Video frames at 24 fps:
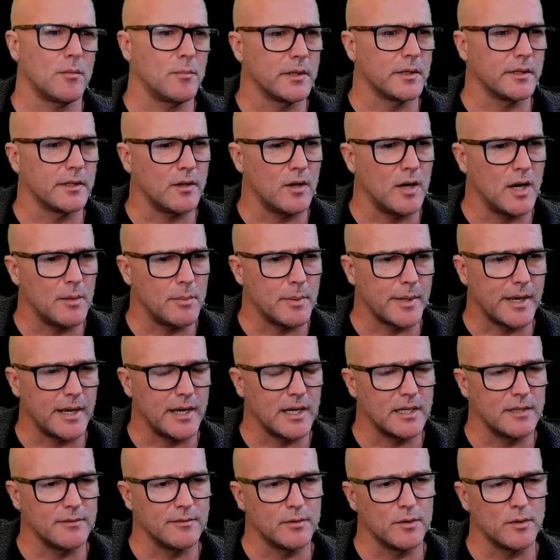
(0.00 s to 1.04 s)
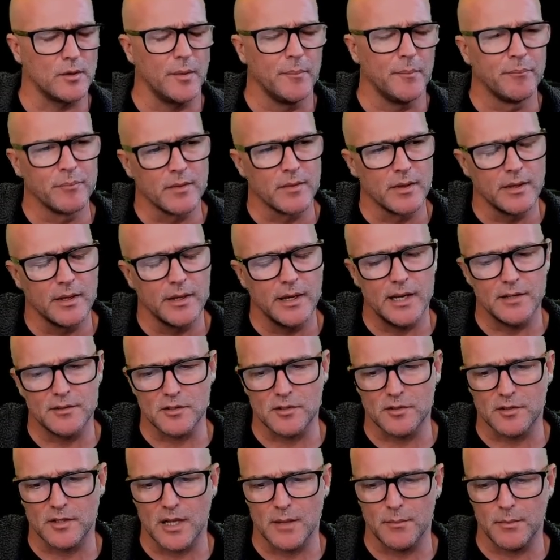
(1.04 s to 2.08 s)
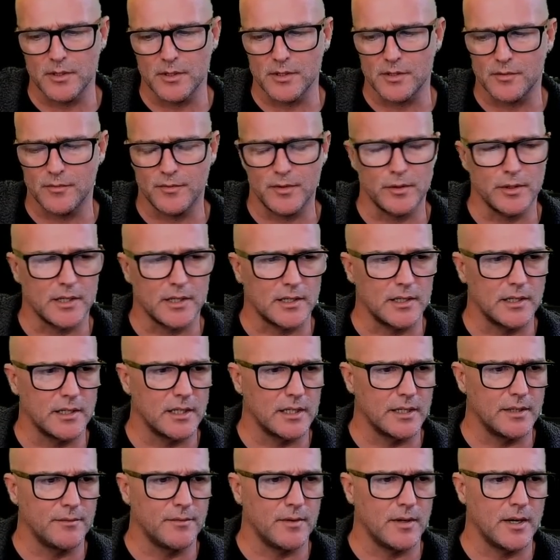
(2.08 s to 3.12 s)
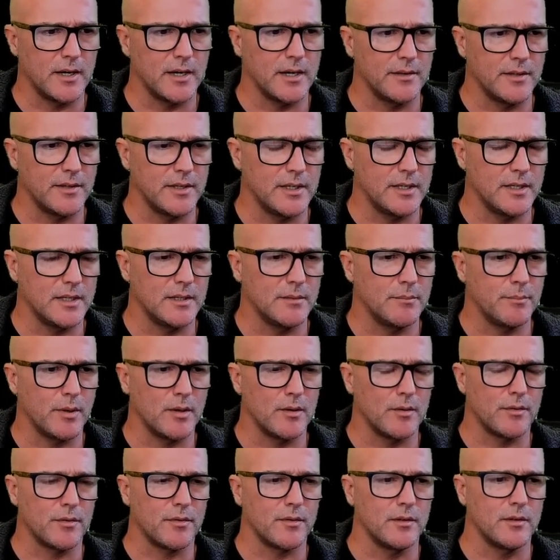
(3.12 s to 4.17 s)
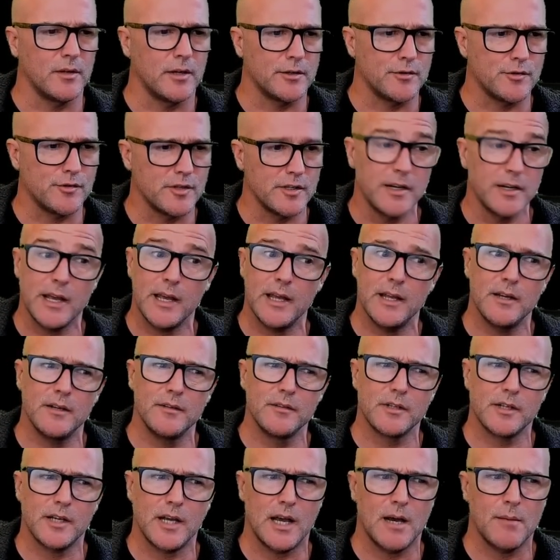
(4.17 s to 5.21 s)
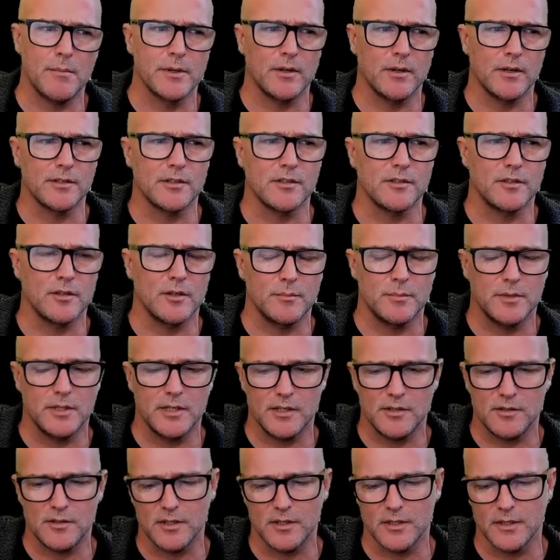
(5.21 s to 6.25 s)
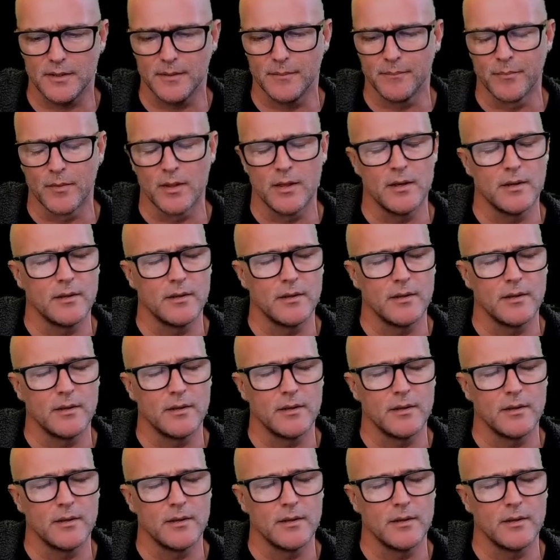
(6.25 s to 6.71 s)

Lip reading: obligate hypercarnivore, as established very clearly via the both nitrogen and carbon isotope testing